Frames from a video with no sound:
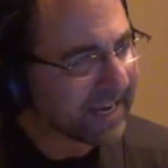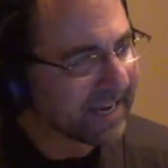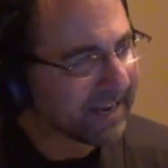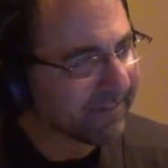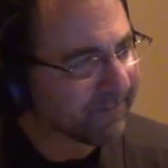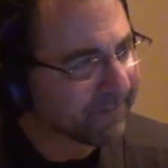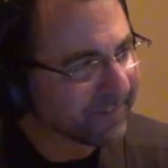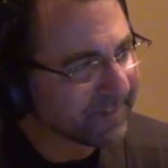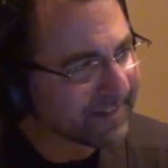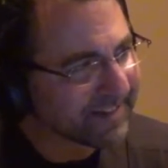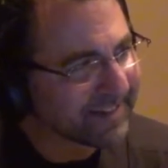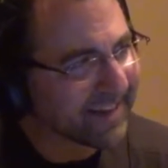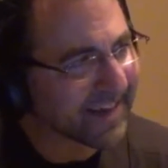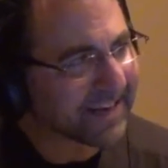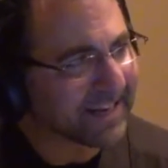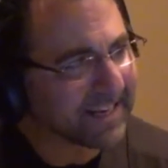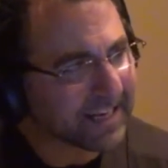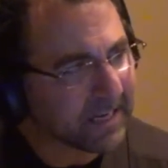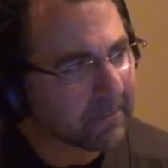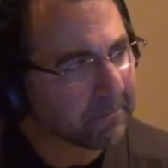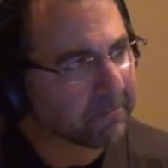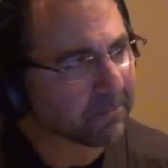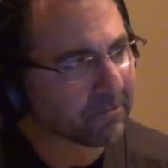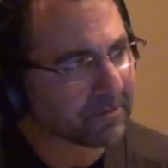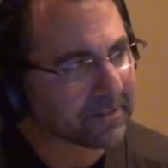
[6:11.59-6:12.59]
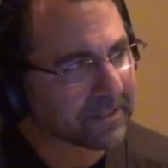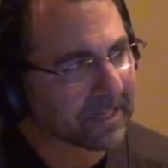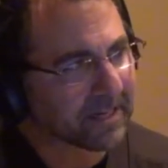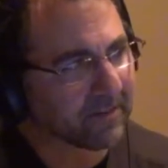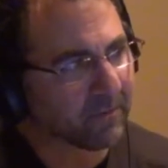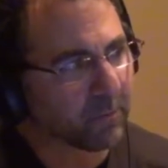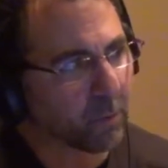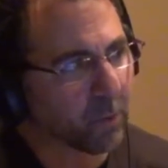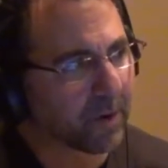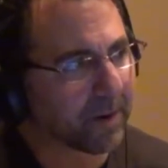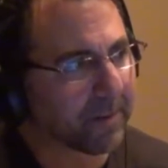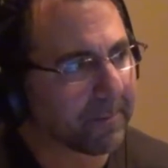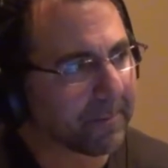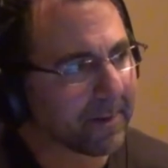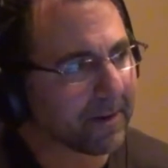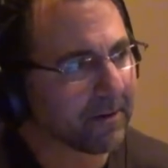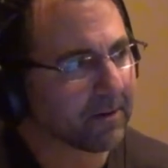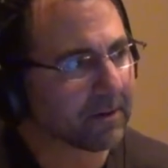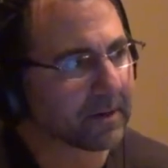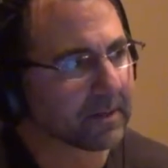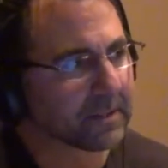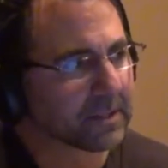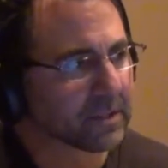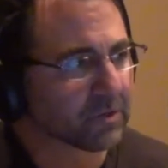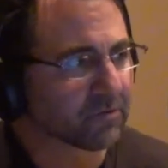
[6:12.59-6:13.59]
if 90% of what
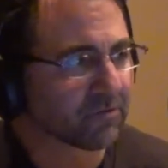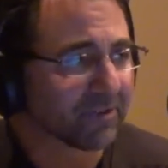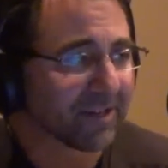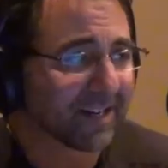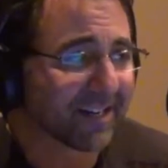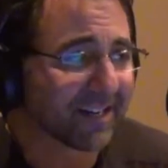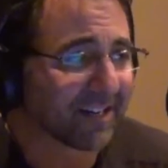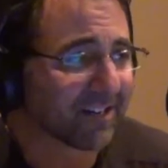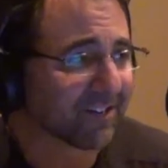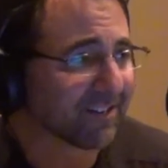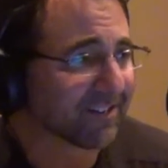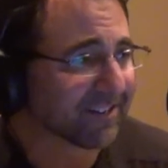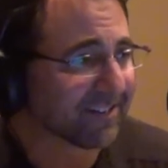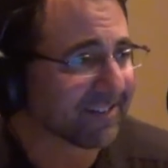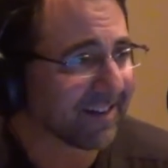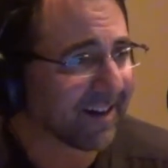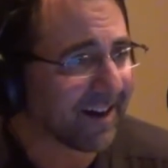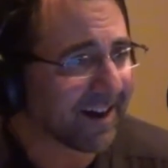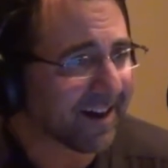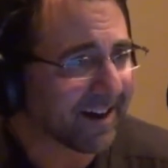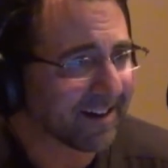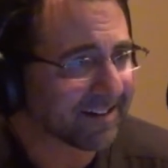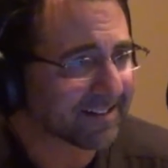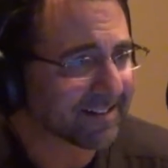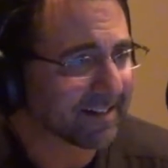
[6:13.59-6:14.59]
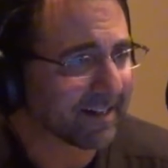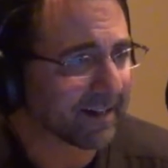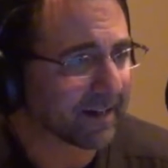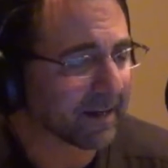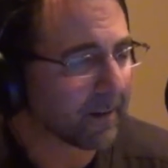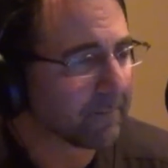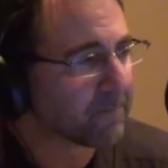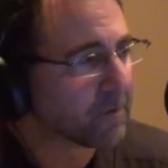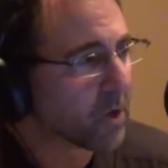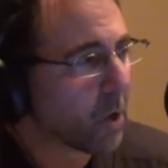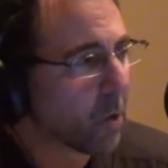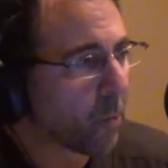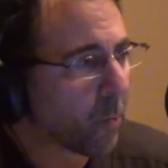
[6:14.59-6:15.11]
Americans are eating are toxic,